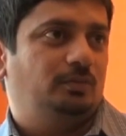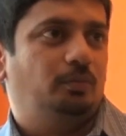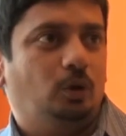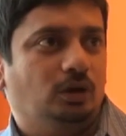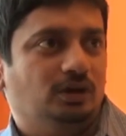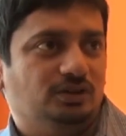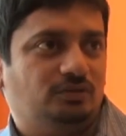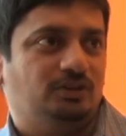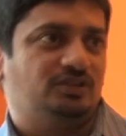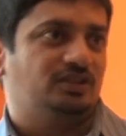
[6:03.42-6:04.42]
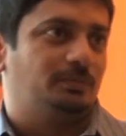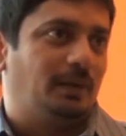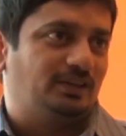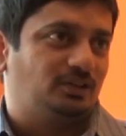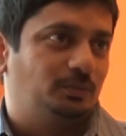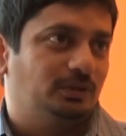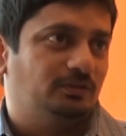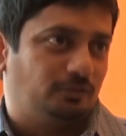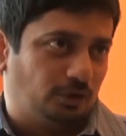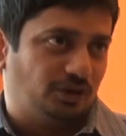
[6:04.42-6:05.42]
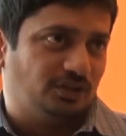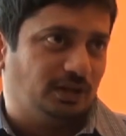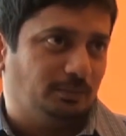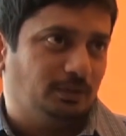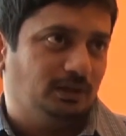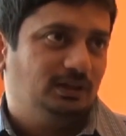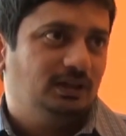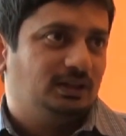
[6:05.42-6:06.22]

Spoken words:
bowlers versus batsmen, for example,